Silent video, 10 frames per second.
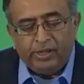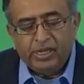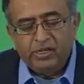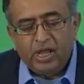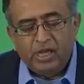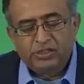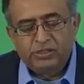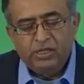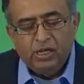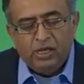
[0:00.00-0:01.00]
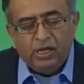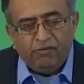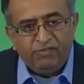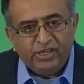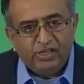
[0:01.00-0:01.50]
recognized
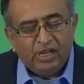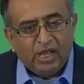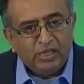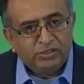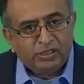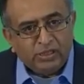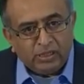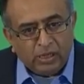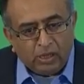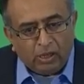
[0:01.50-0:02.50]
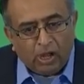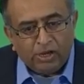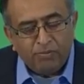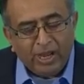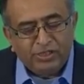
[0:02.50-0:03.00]
vRealize
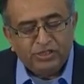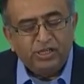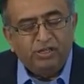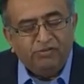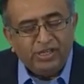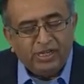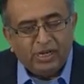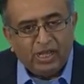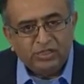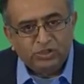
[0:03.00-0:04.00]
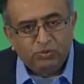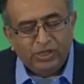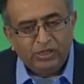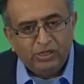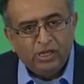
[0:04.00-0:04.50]
automation and the vRealize
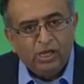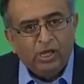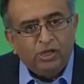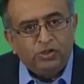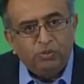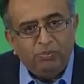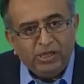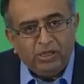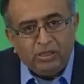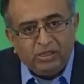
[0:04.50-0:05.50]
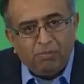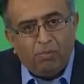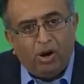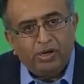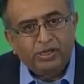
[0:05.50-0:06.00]
suite to be the
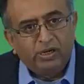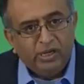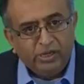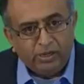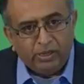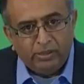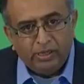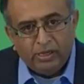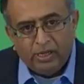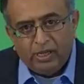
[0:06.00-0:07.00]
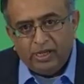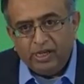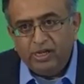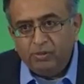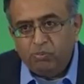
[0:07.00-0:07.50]
market leader
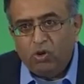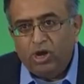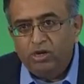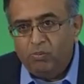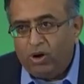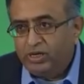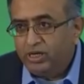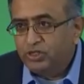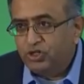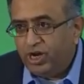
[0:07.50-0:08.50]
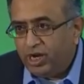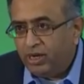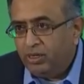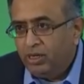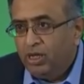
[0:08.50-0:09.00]
in deployed market
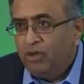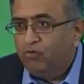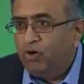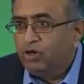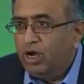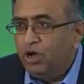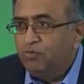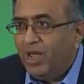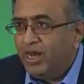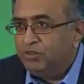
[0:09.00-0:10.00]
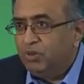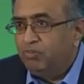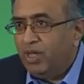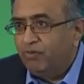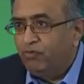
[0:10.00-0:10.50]
share for cloud
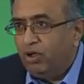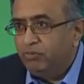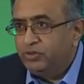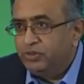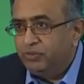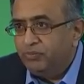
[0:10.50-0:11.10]
management platforms